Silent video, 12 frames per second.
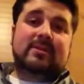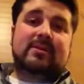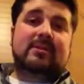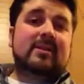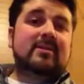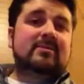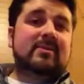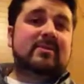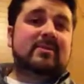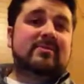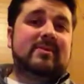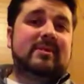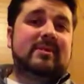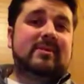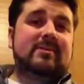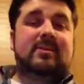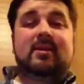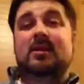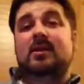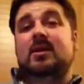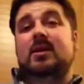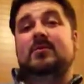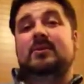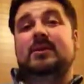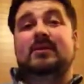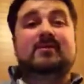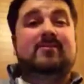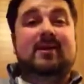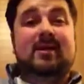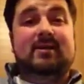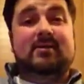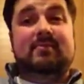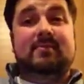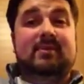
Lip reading: We sense people's feelings and we can define them.